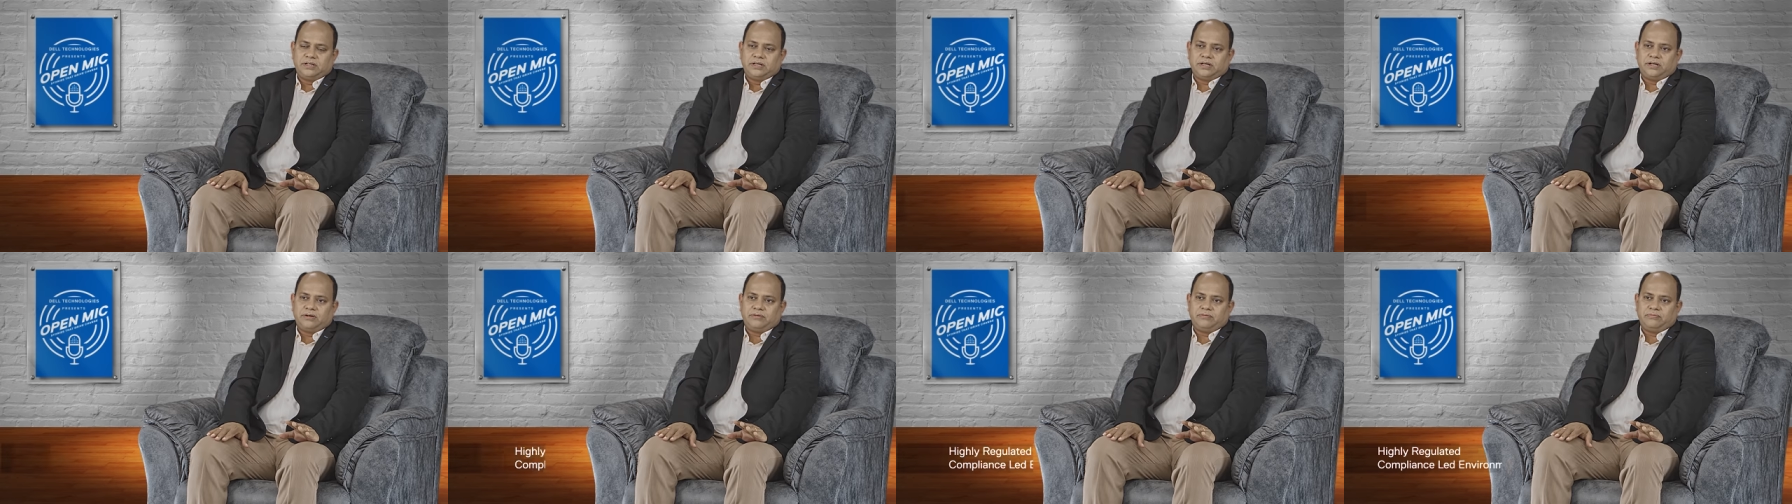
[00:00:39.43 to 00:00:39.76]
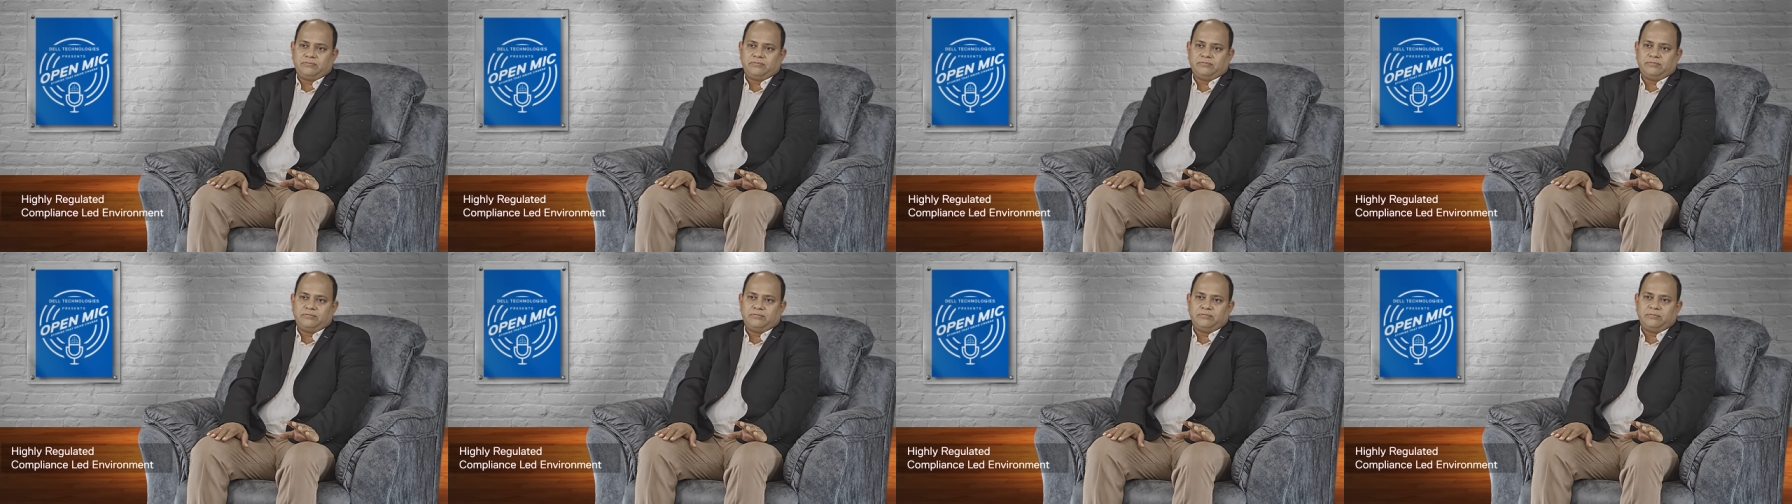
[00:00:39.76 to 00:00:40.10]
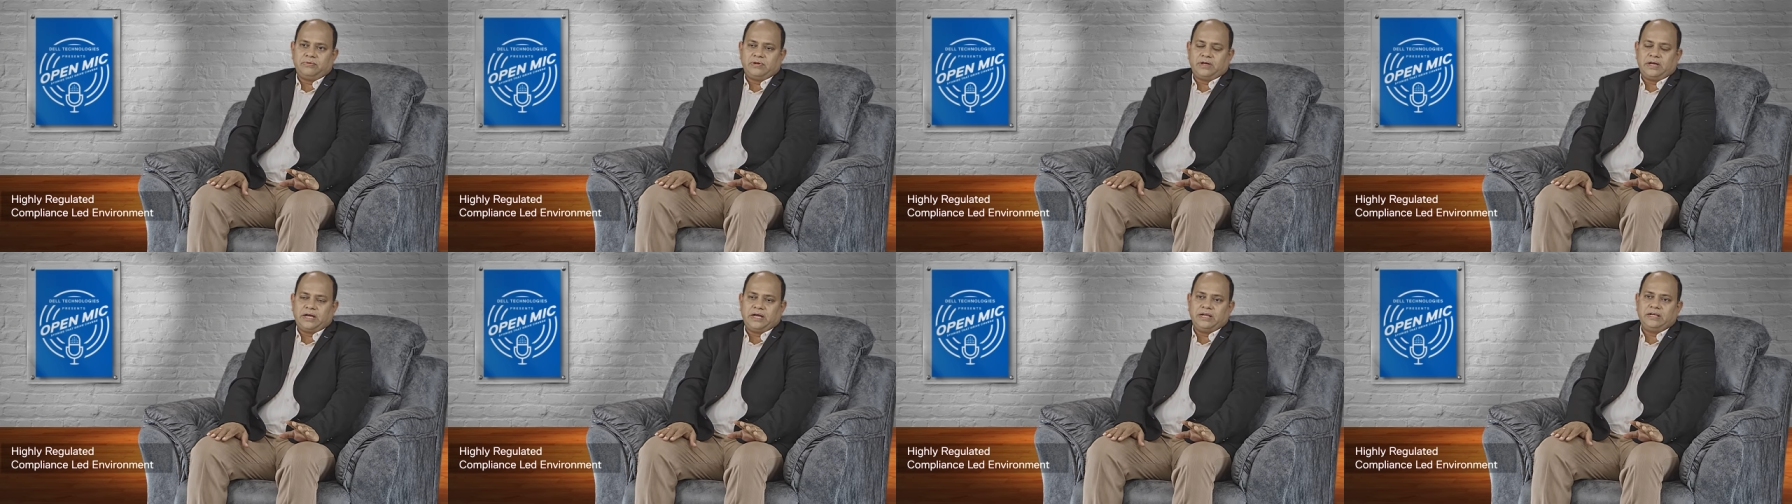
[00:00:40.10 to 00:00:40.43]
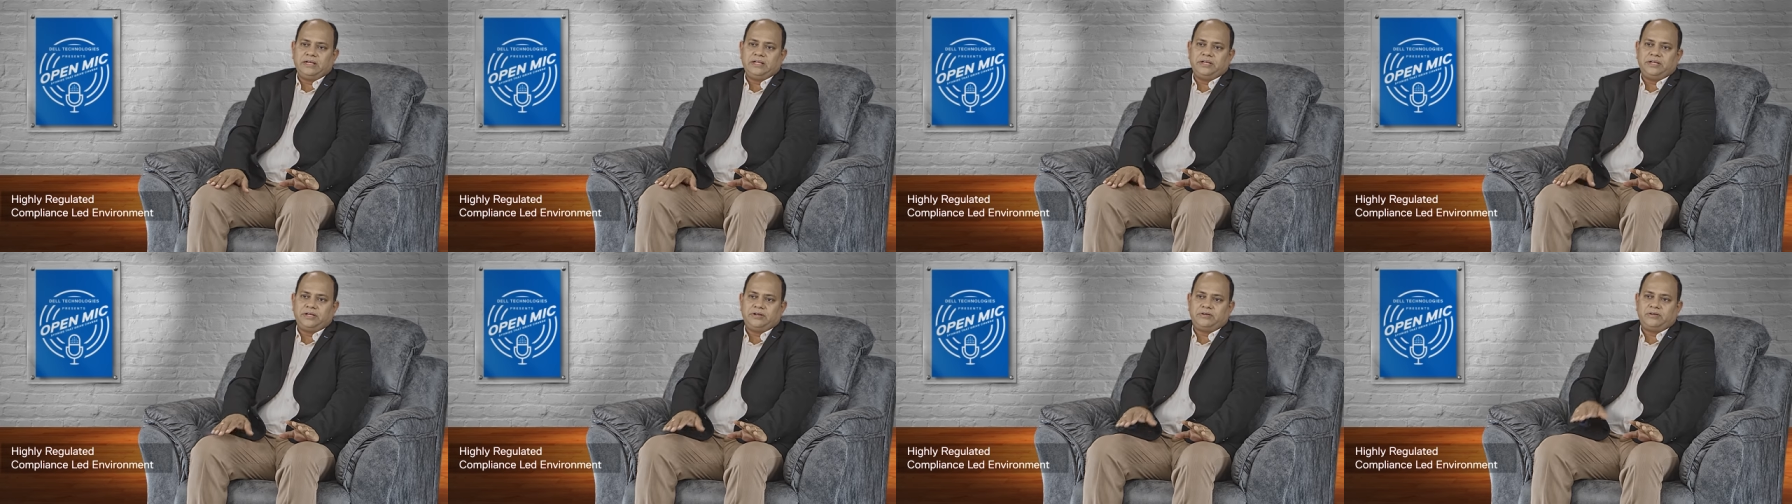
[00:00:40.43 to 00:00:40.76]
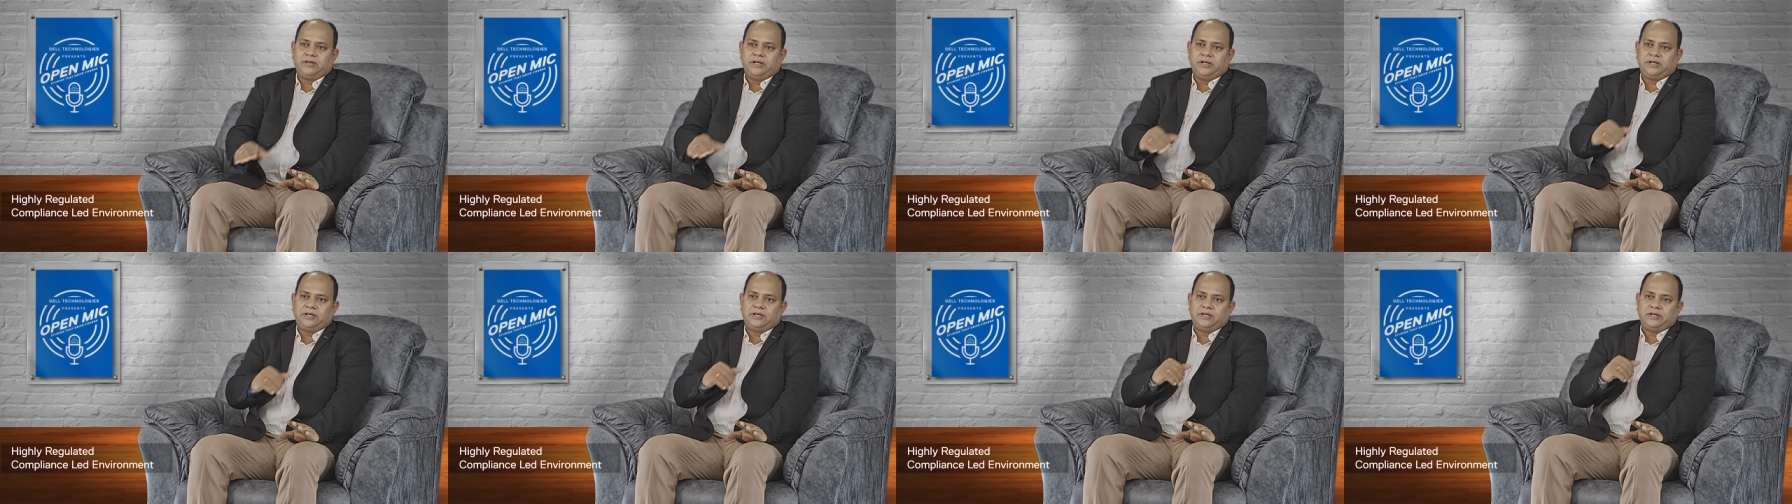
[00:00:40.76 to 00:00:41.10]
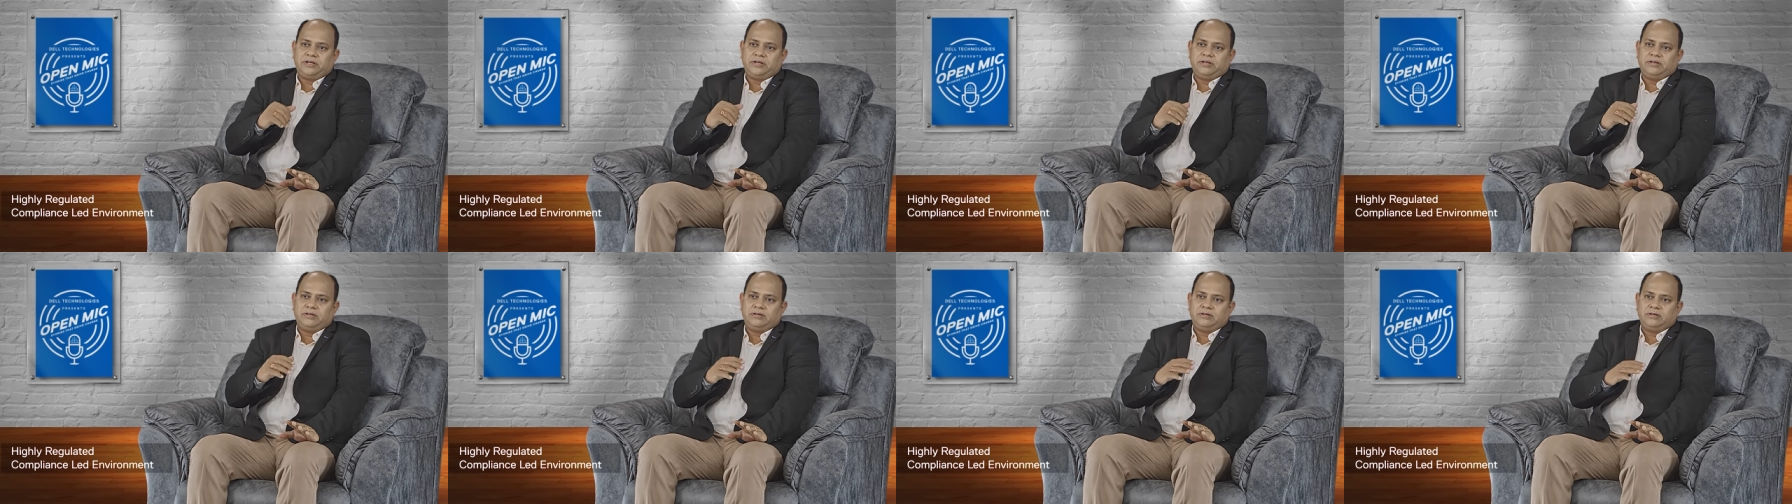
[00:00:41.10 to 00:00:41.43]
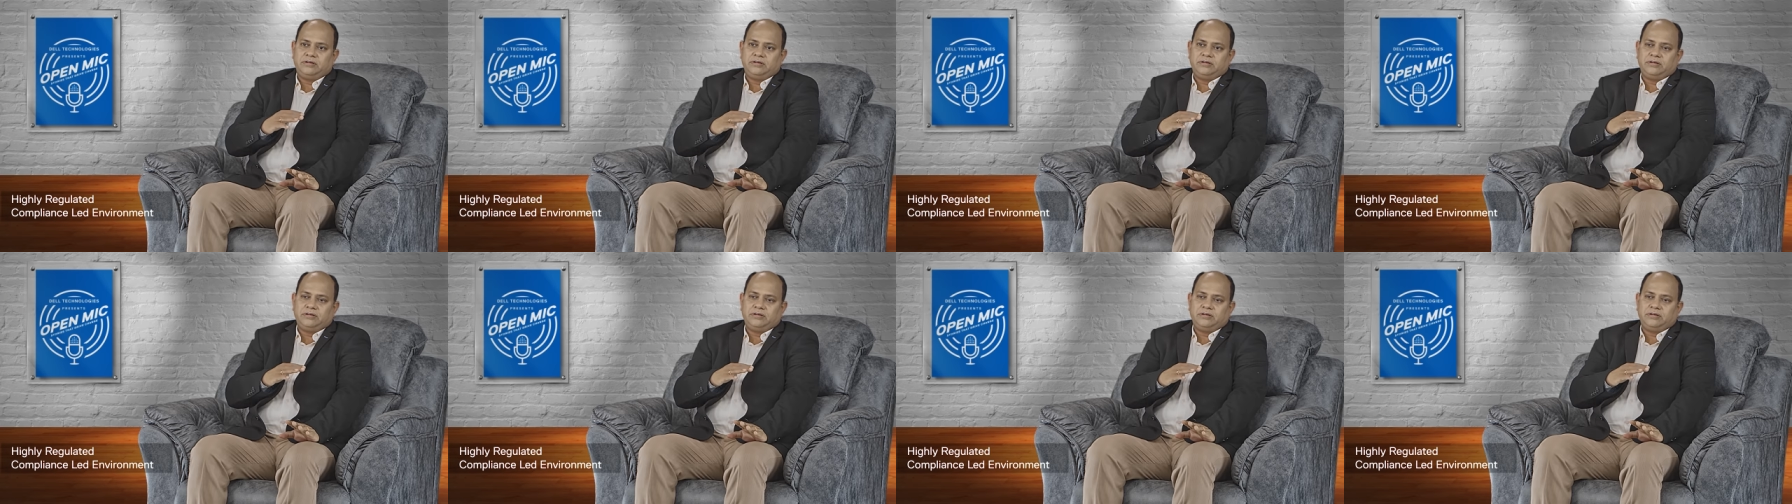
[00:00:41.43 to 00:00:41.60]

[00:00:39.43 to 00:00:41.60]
and highly regulated